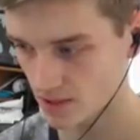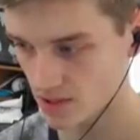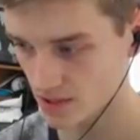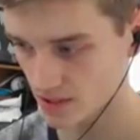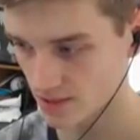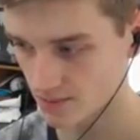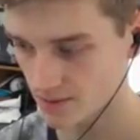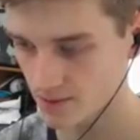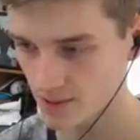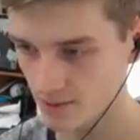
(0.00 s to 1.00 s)
They're still here.
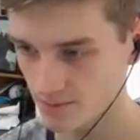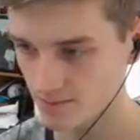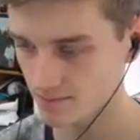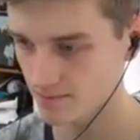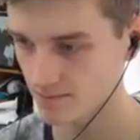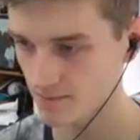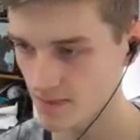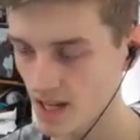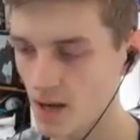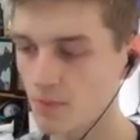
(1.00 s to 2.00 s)
Well, oh.
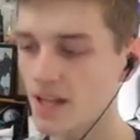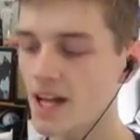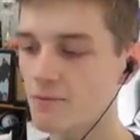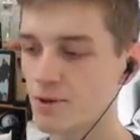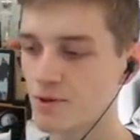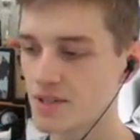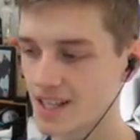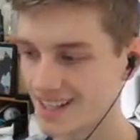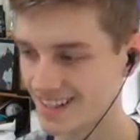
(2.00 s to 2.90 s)
plan ruined.